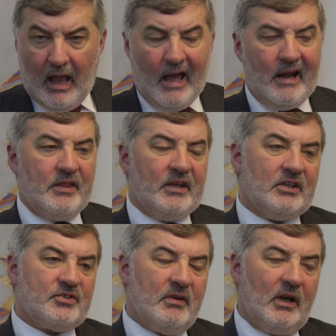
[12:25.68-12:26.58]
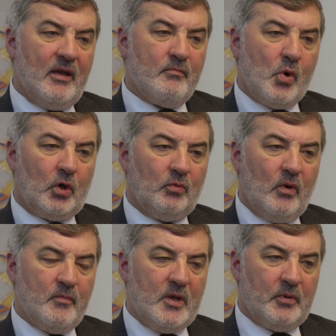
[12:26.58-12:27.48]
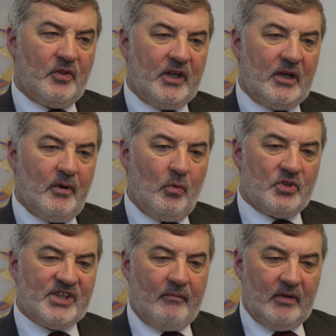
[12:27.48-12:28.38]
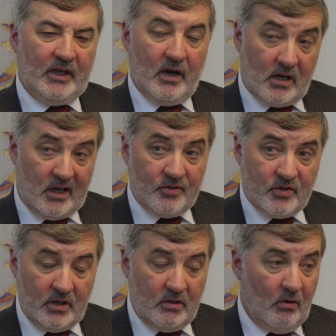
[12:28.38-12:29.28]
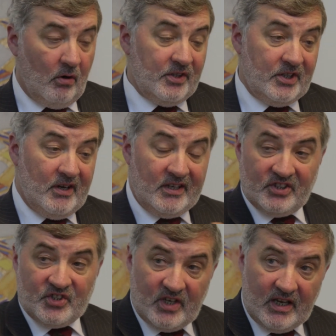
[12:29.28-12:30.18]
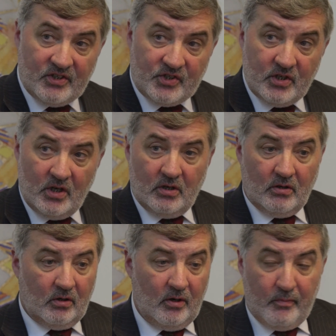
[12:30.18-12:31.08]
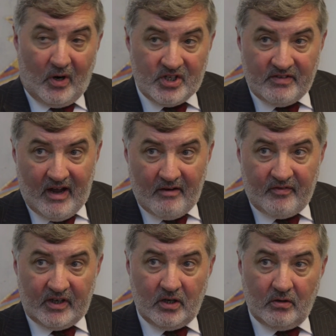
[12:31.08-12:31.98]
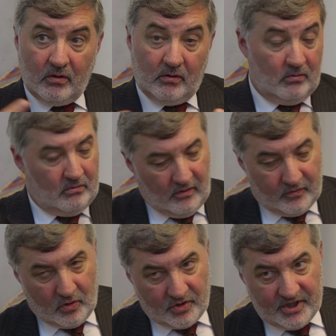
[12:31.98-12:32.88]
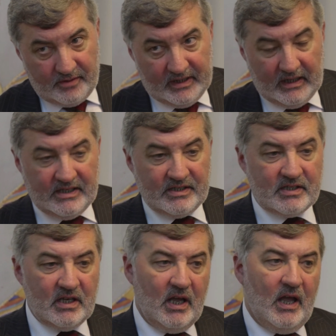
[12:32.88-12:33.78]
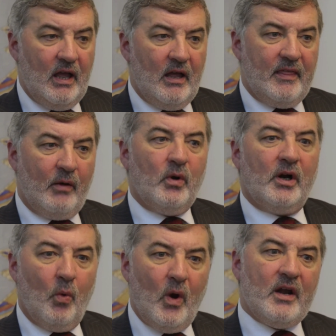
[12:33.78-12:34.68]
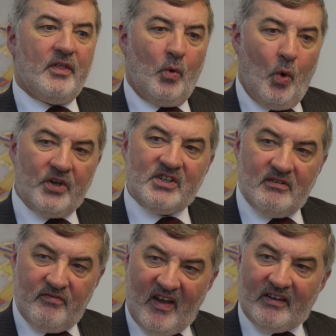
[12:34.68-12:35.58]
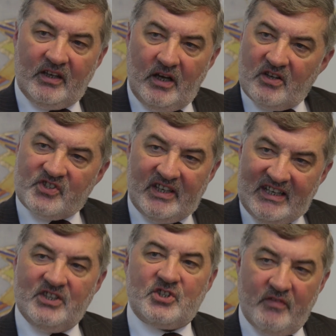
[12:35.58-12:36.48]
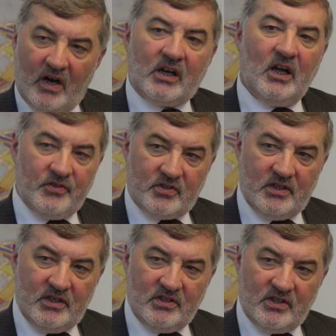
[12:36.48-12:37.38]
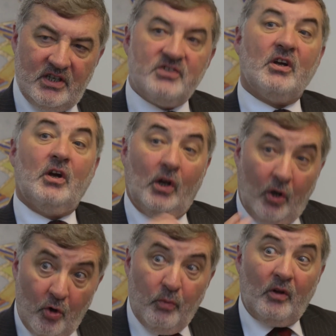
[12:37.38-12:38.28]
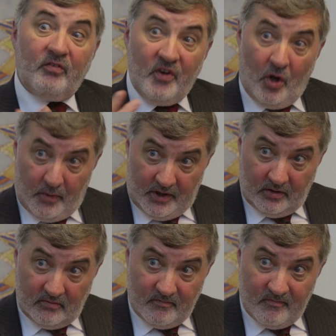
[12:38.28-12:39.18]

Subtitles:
And I think it's really important when people think about what's happening in our country, or in the United States, or in parts of Africa, or of course in the Middle East, that we're aware that what is affecting us in each of our countries is a global phenomenon.